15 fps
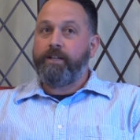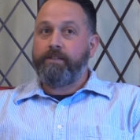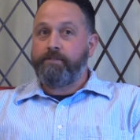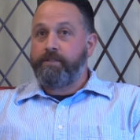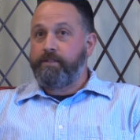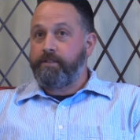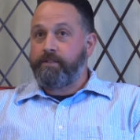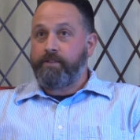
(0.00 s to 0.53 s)
have
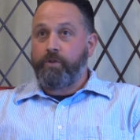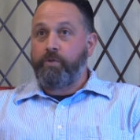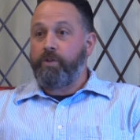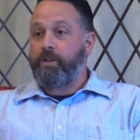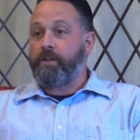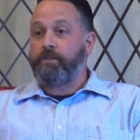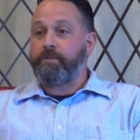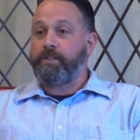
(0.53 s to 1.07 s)
to just go
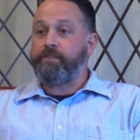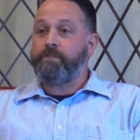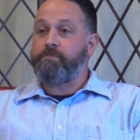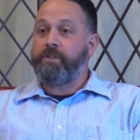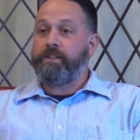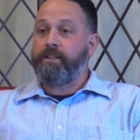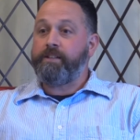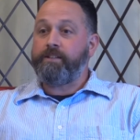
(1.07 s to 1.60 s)
along with
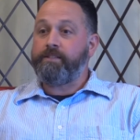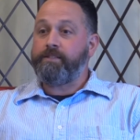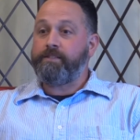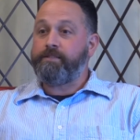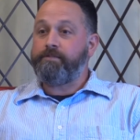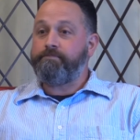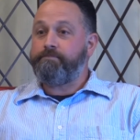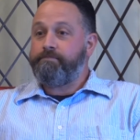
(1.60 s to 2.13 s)
everybody
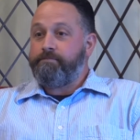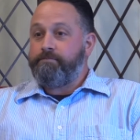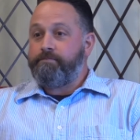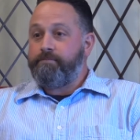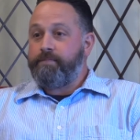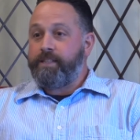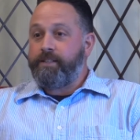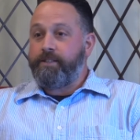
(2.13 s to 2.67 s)
else.
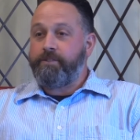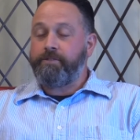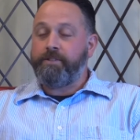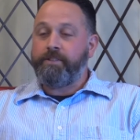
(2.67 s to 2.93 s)
You know,